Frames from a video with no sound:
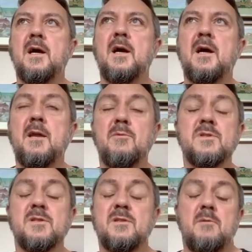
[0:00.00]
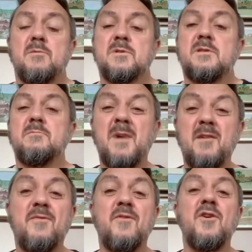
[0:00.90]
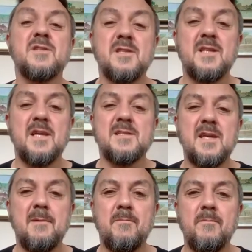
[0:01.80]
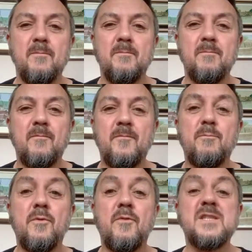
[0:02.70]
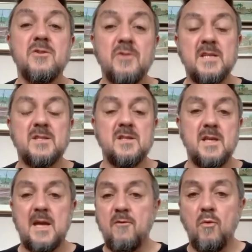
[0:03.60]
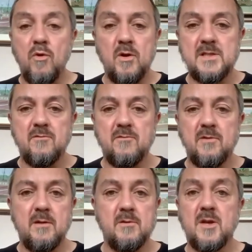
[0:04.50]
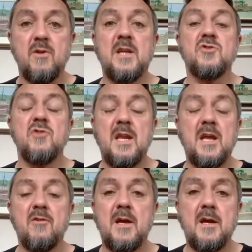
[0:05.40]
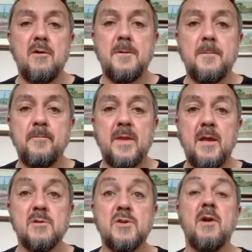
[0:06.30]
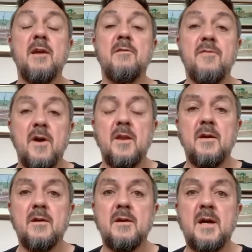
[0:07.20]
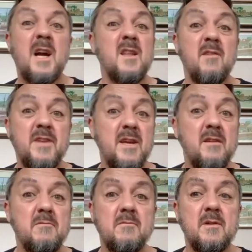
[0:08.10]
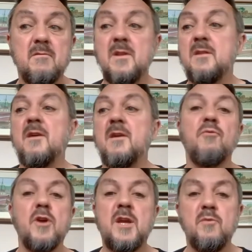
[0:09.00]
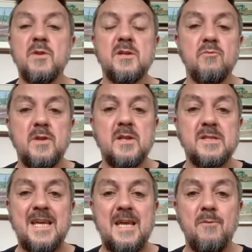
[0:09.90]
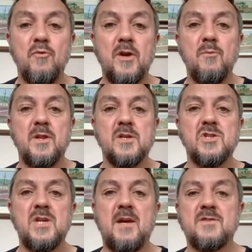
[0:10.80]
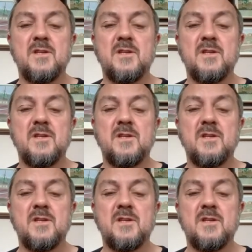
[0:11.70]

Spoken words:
it was my first, let's say, professional kitchens I ever worked in. Really, it was a great training ground. It was great fun. I loved it. Loved working with the team, working with the chefs.